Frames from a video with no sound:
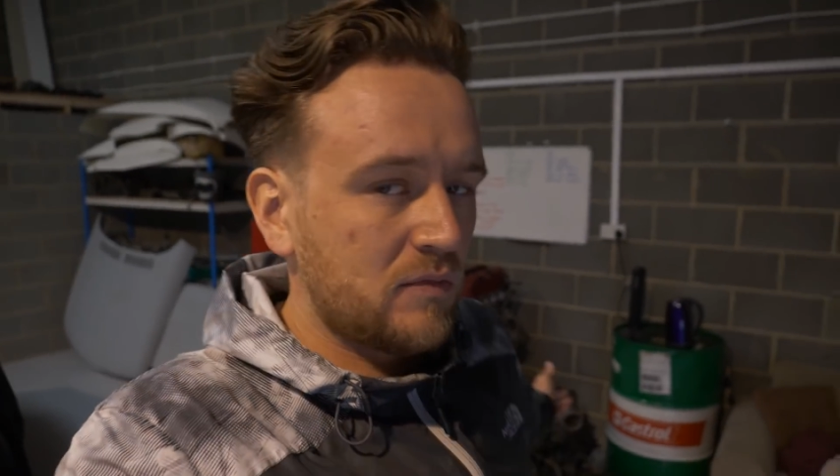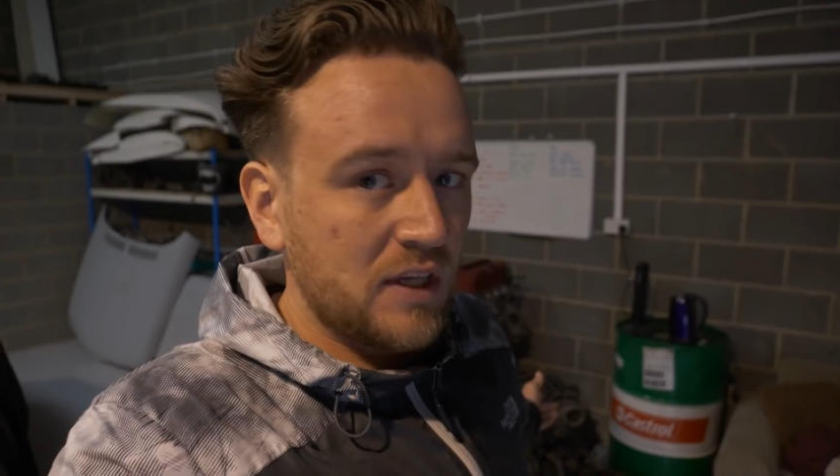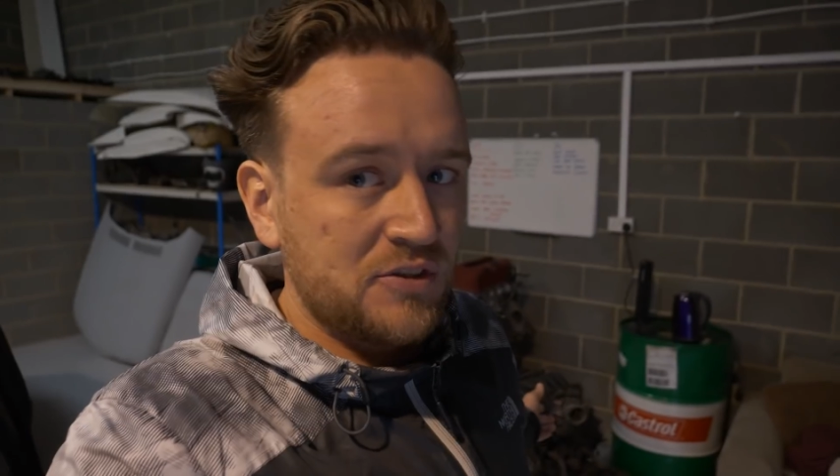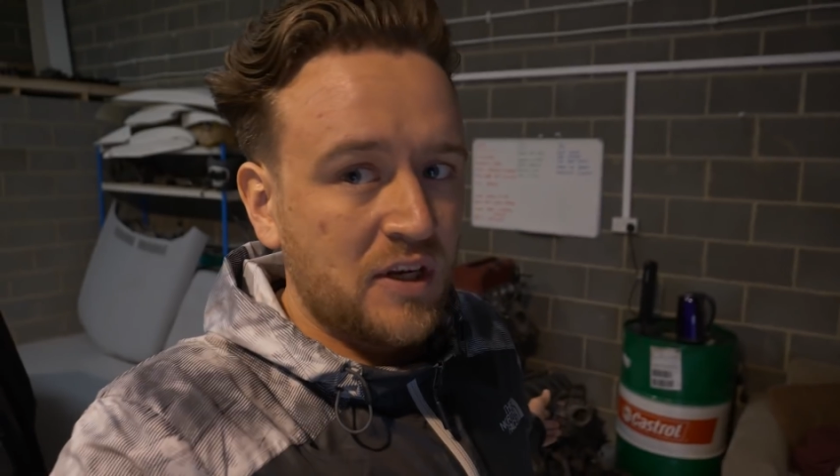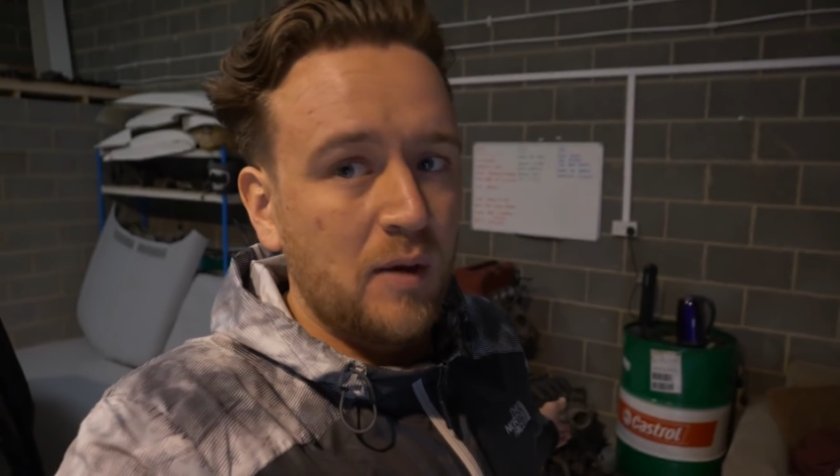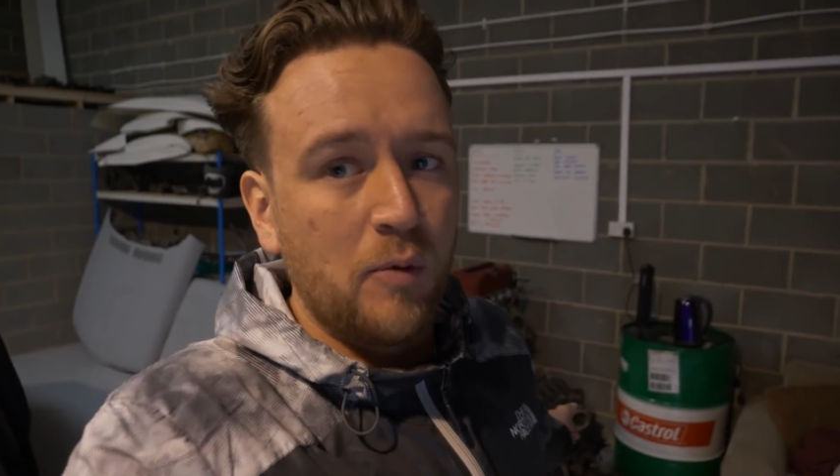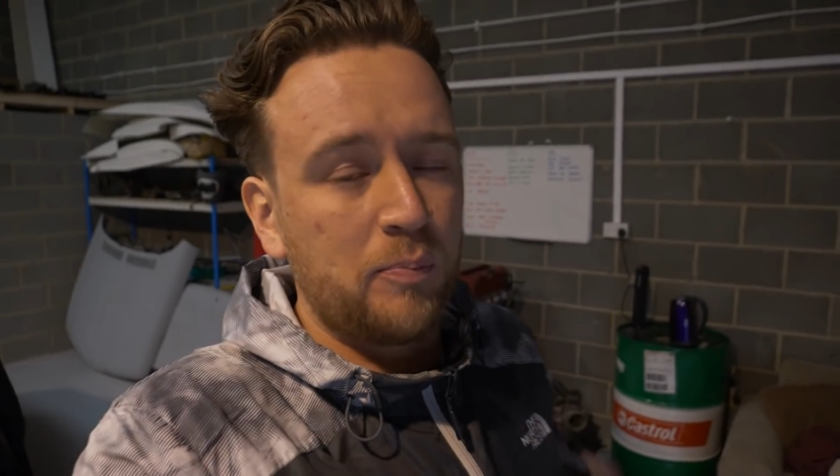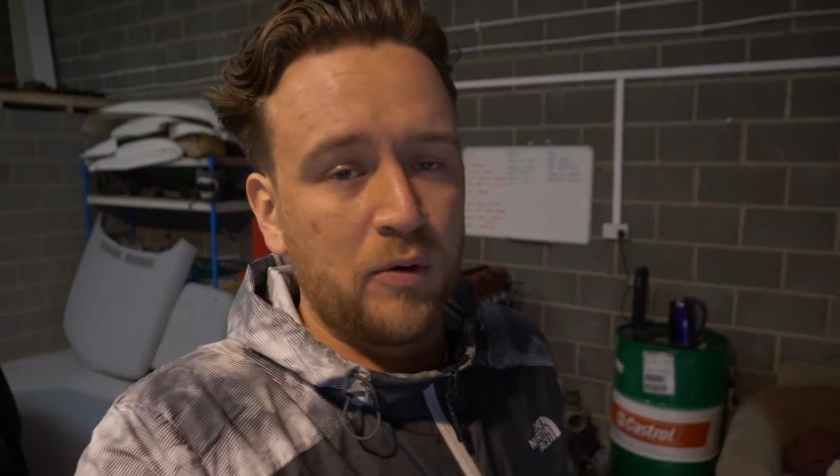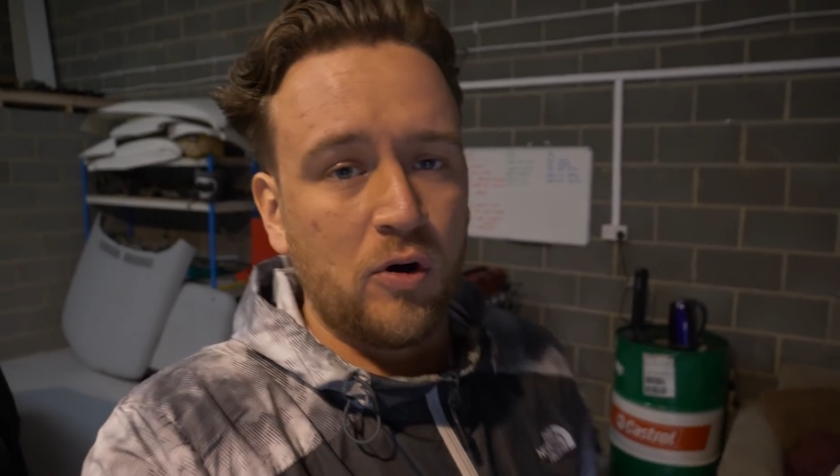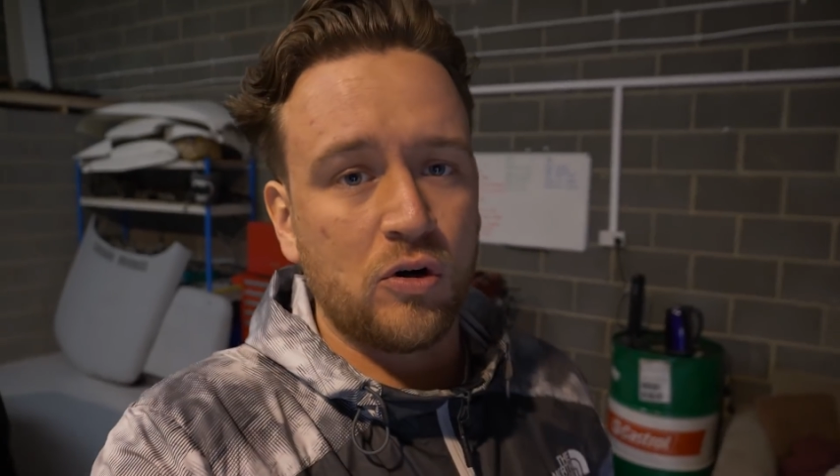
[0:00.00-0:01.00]
This came
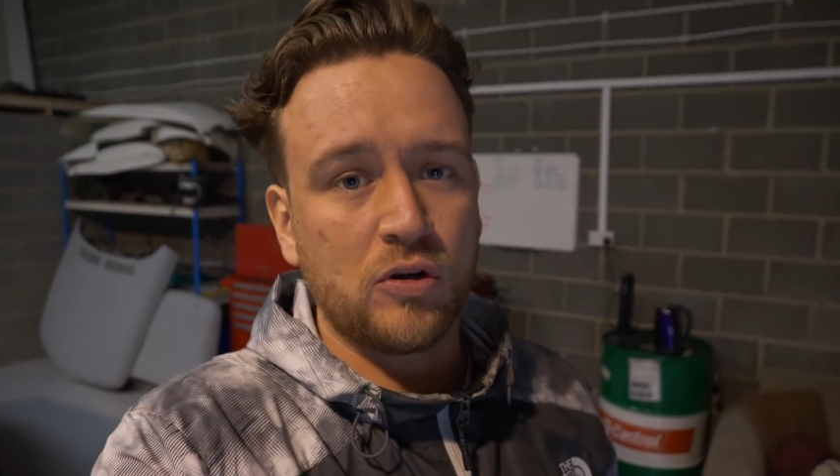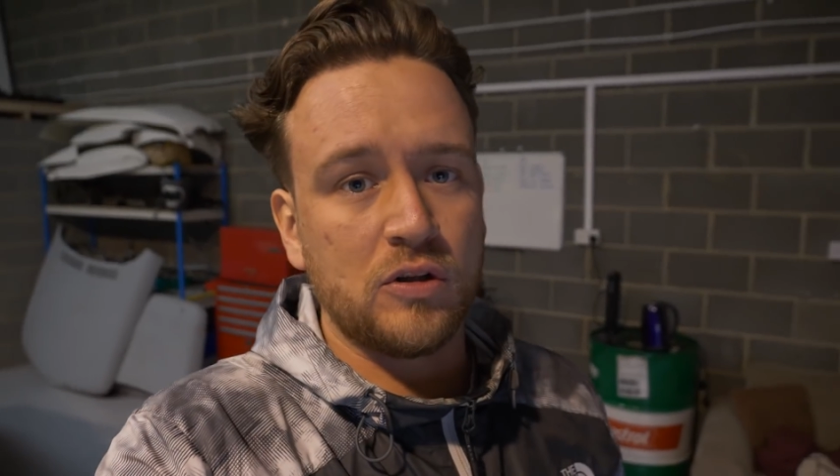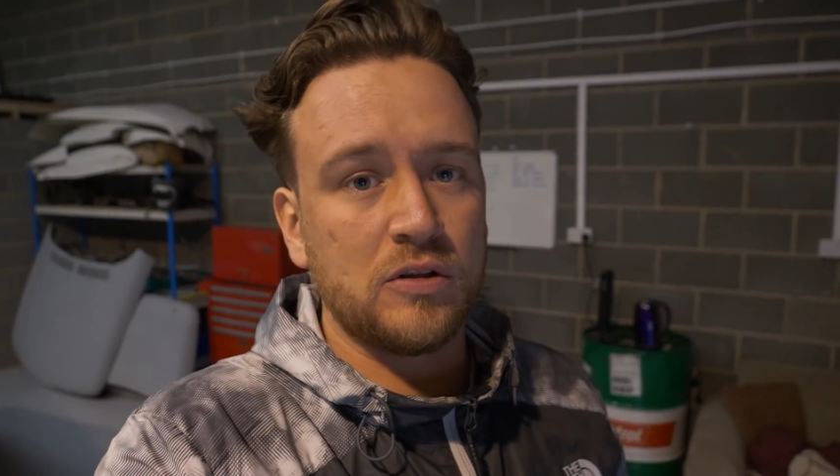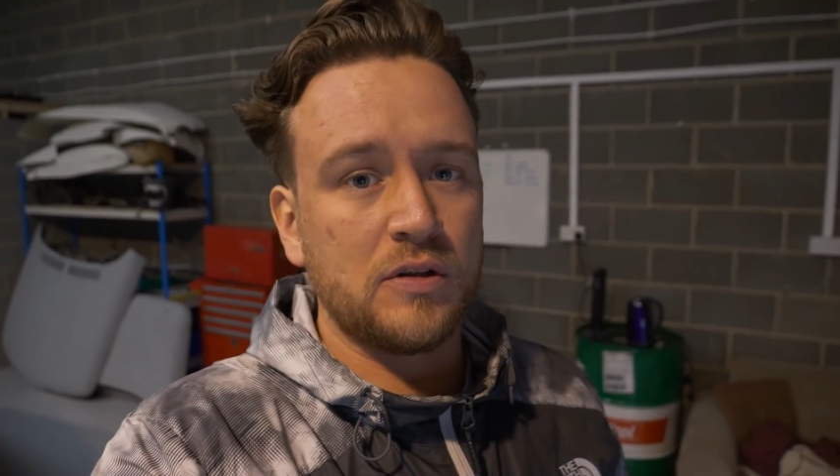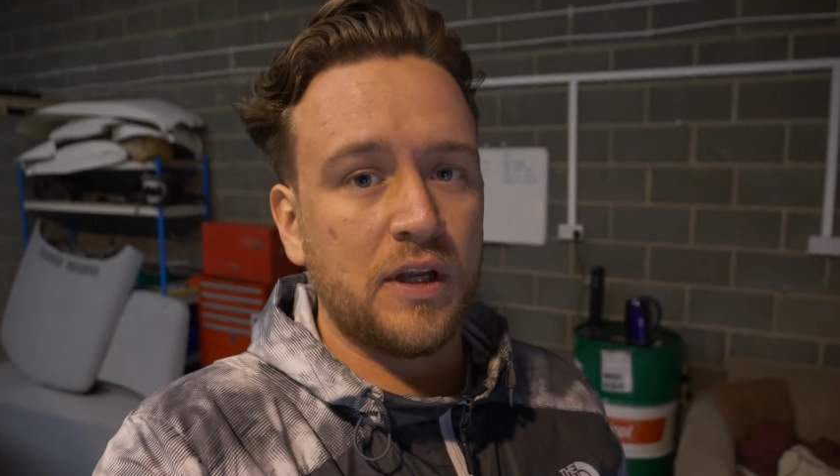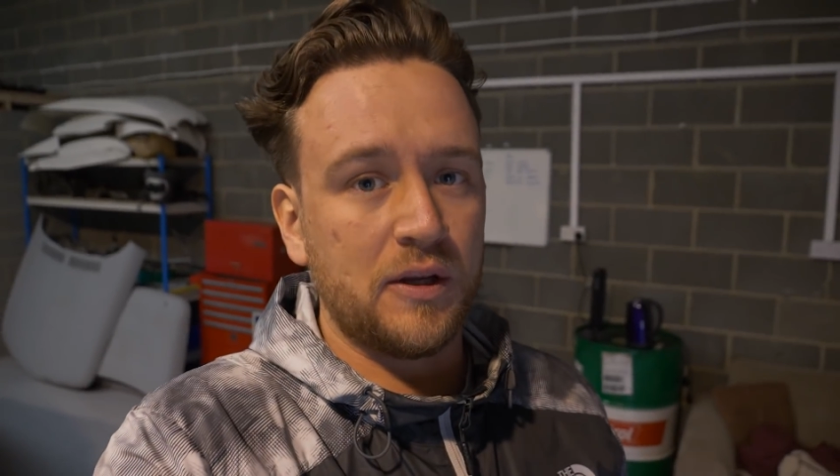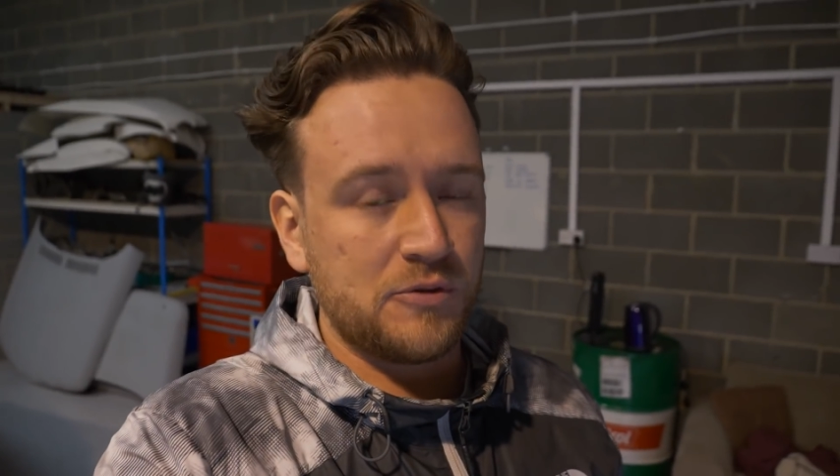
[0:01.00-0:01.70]
up local and